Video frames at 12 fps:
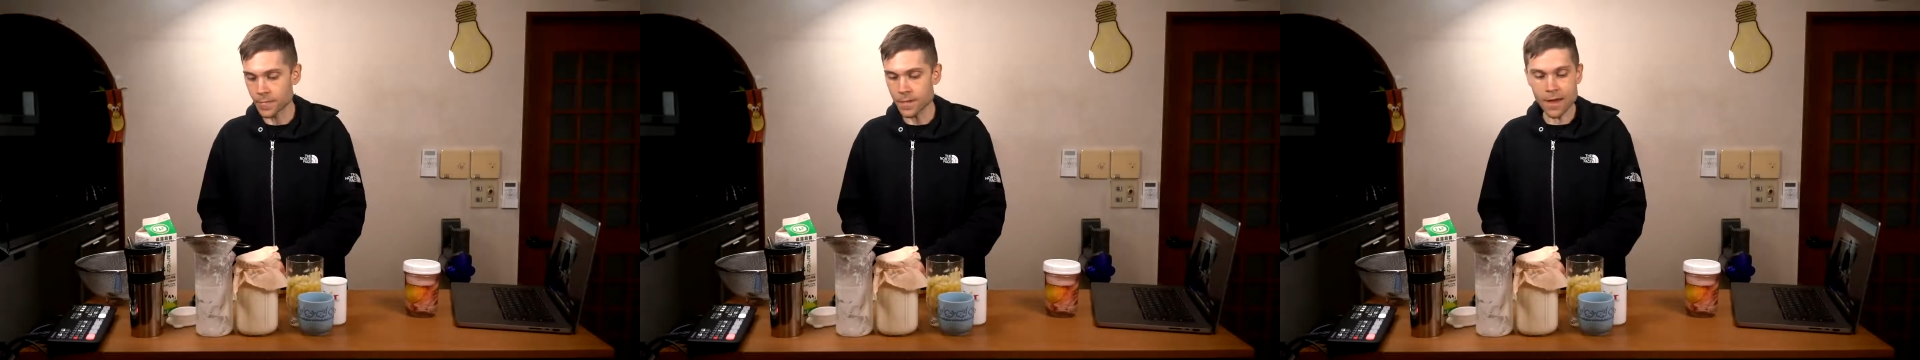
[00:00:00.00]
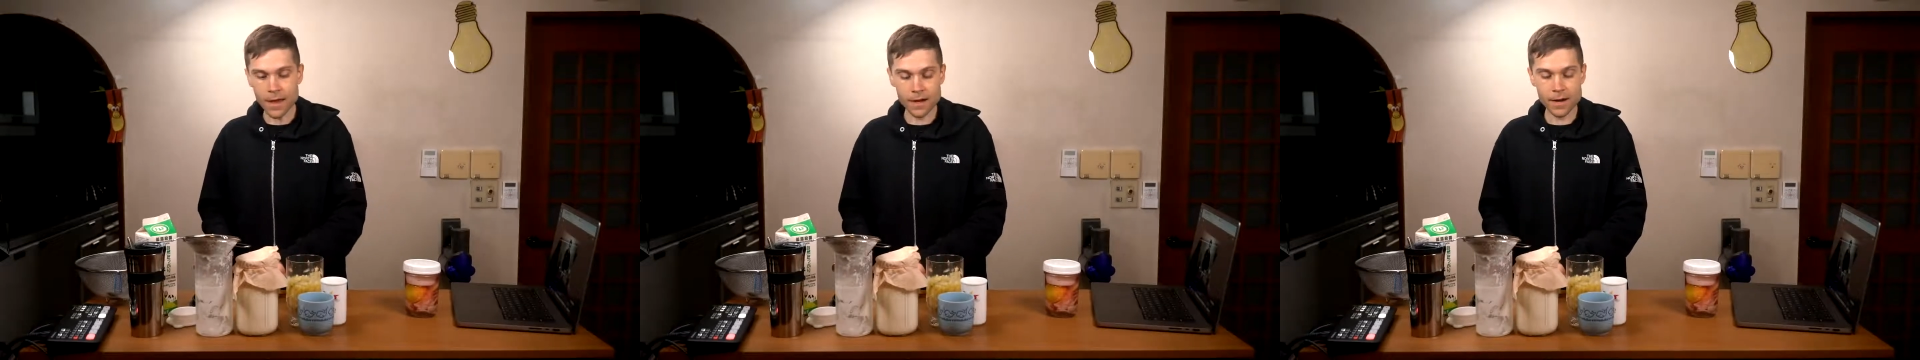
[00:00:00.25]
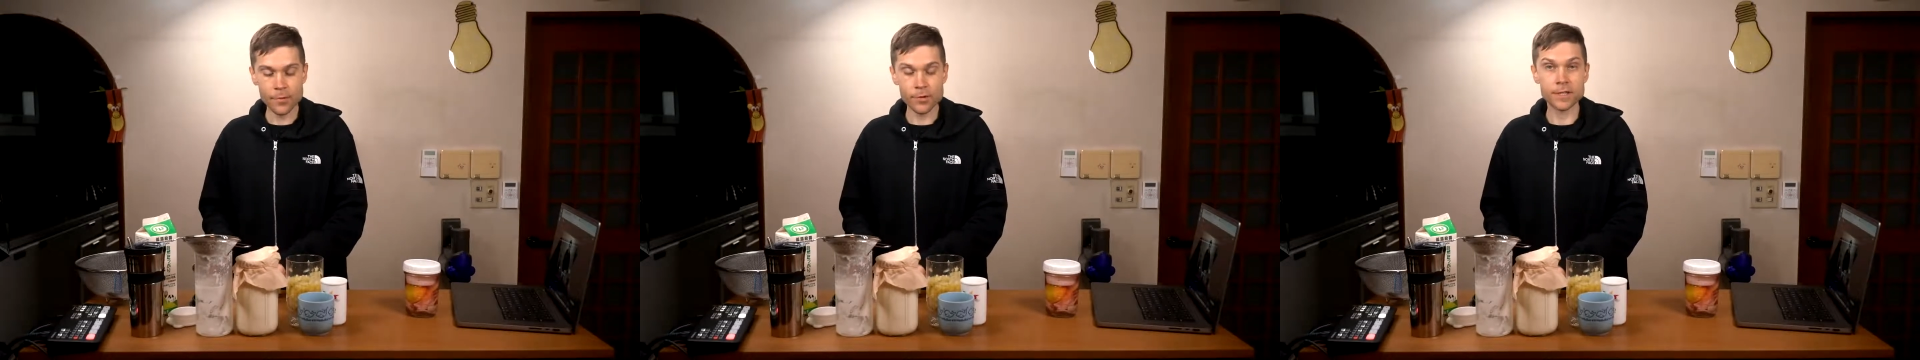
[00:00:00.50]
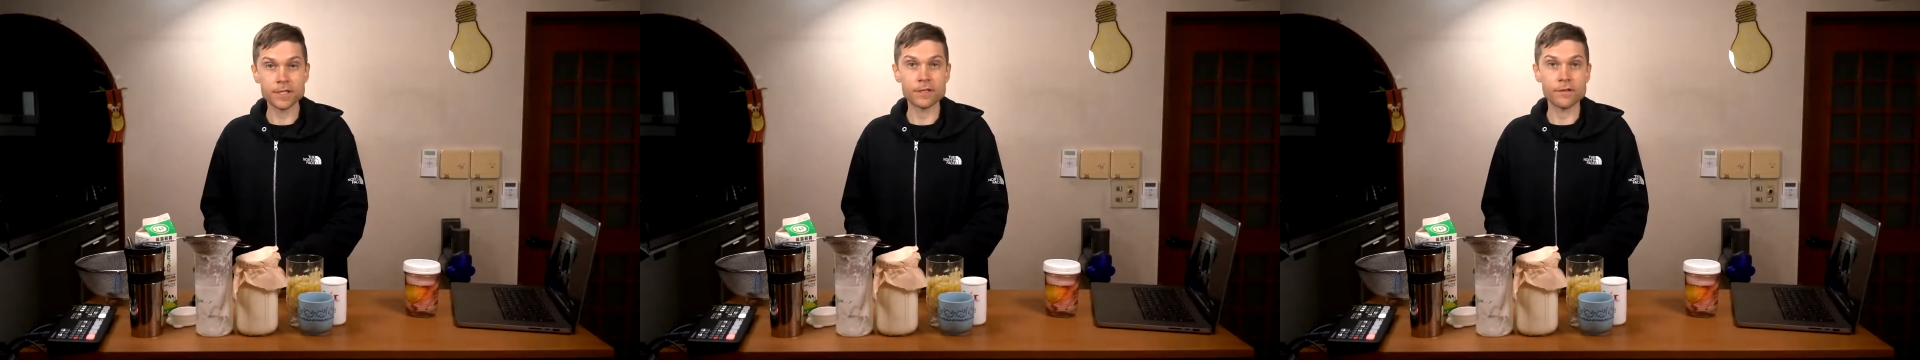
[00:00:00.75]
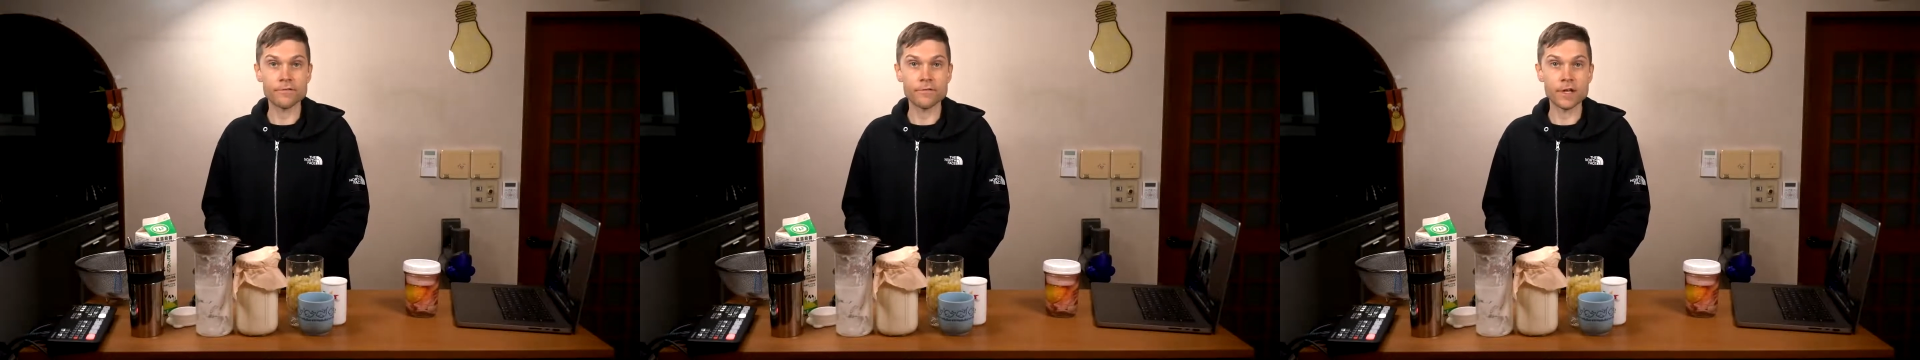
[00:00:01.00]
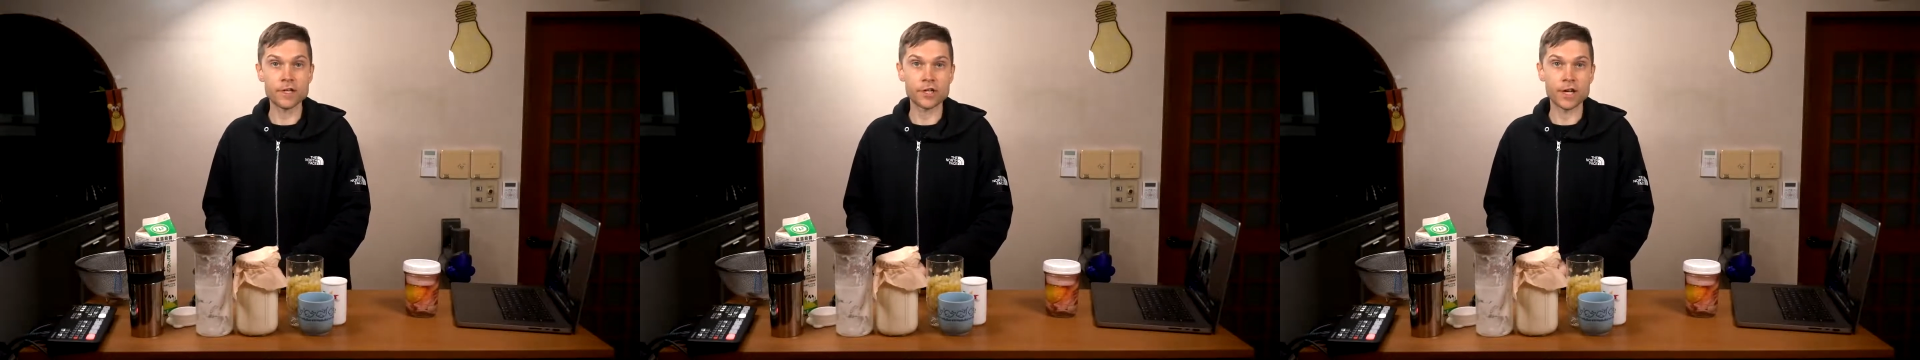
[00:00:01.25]
I'm gonna put this in the
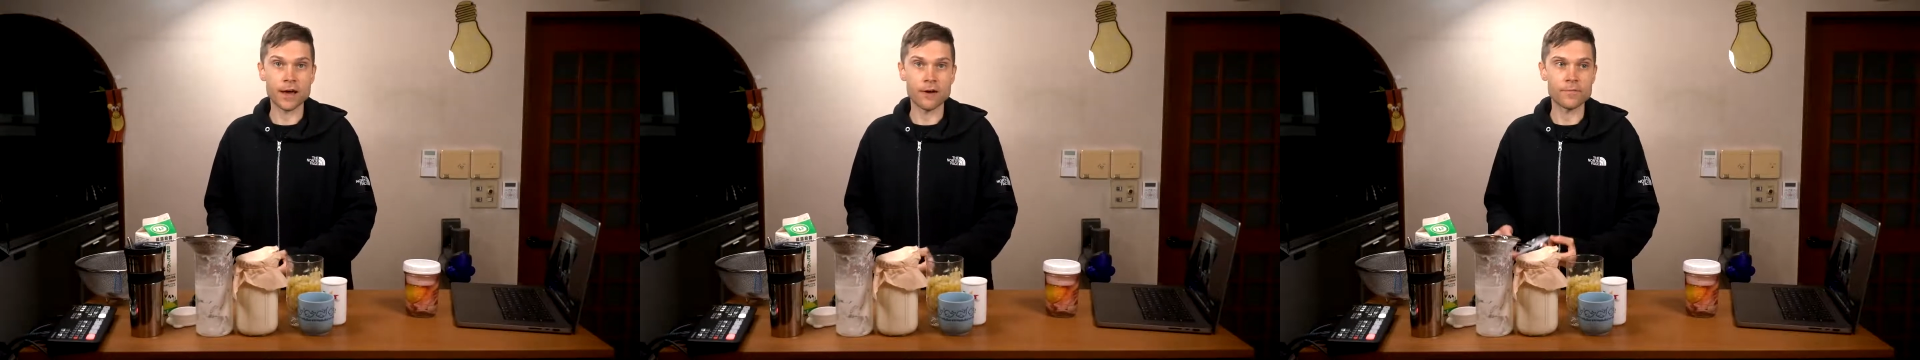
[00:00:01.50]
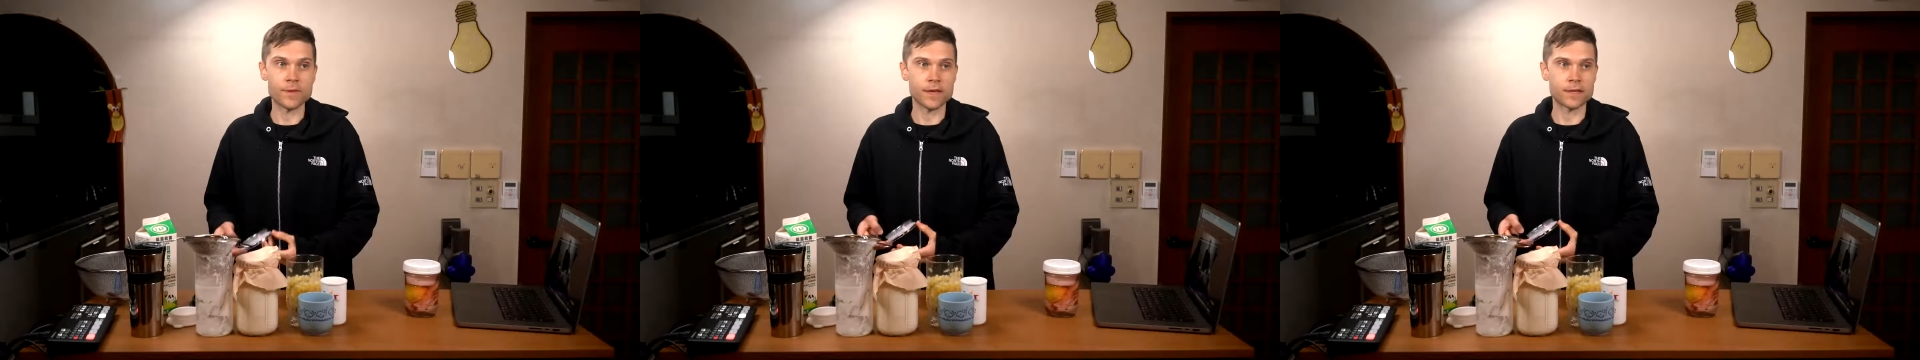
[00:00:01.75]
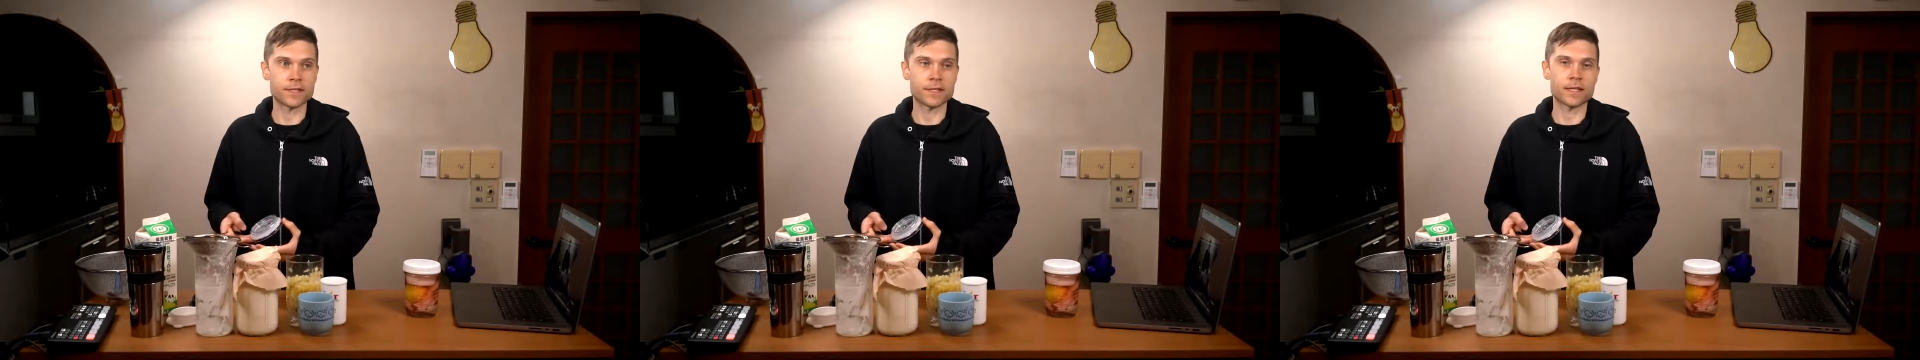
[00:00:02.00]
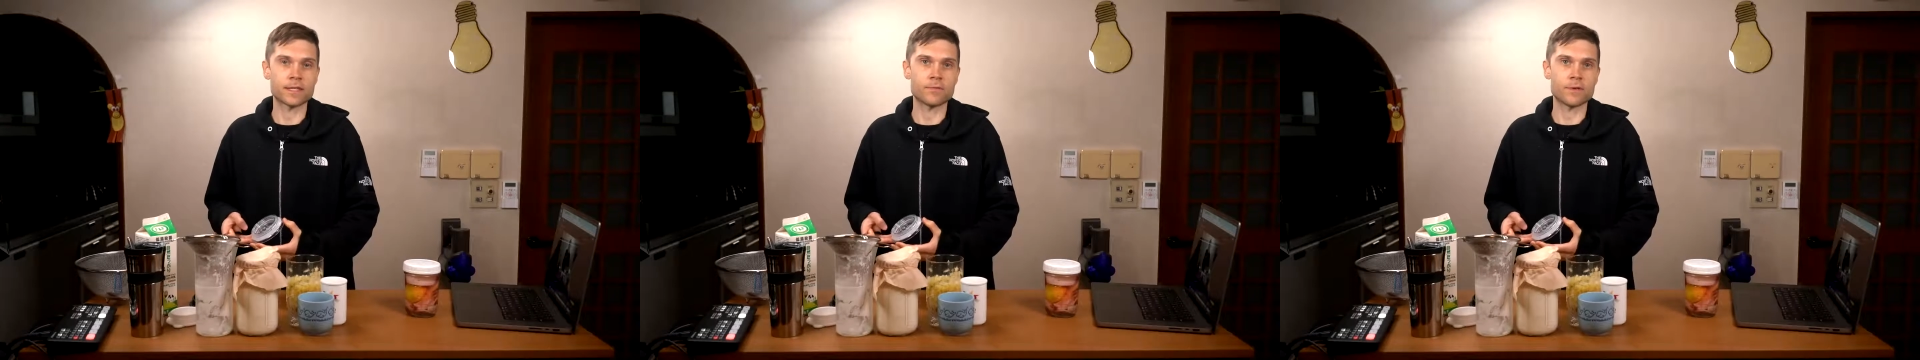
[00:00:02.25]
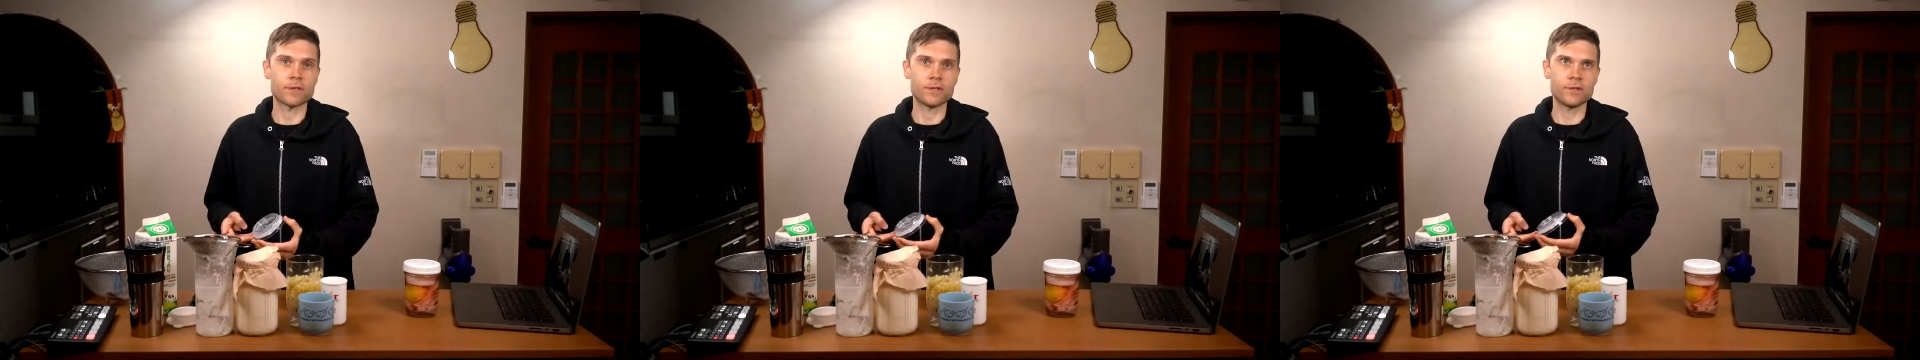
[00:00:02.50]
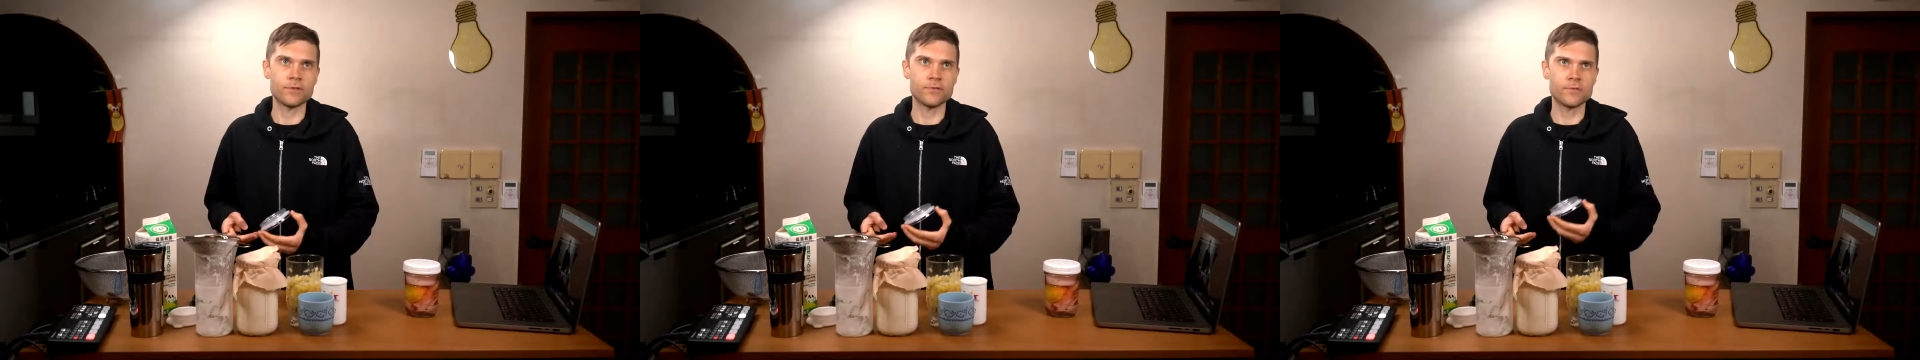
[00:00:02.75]
fridge now because that's what you
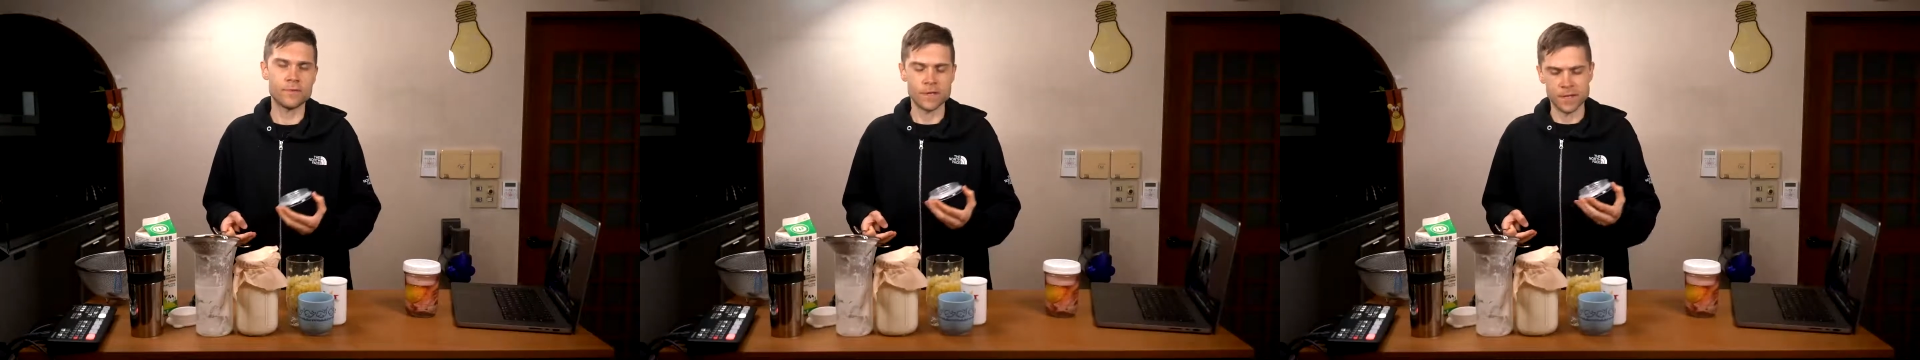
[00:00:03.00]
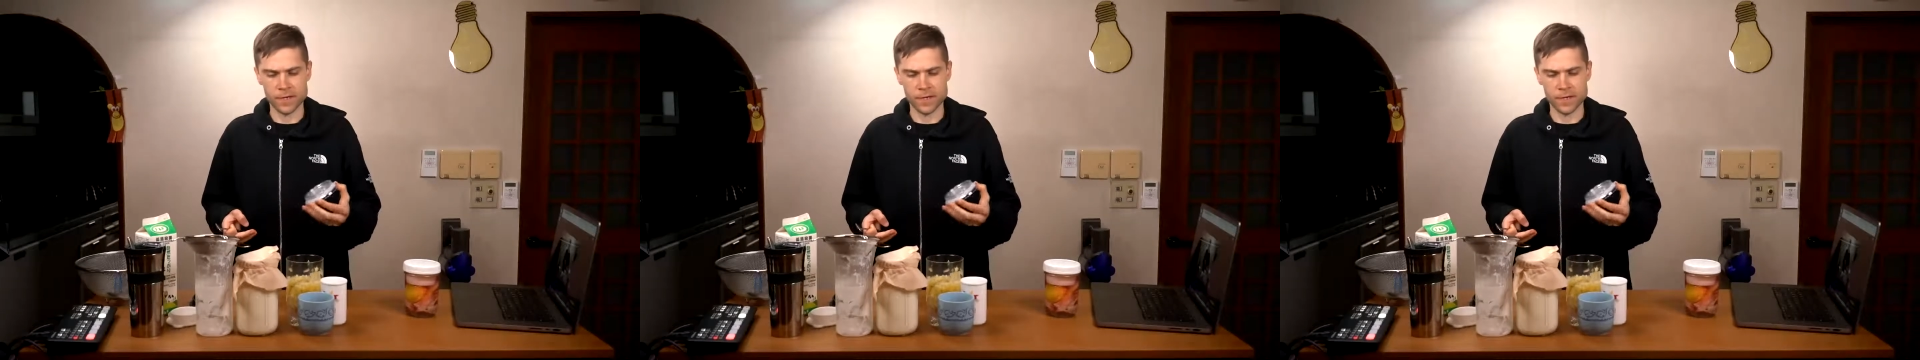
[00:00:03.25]
do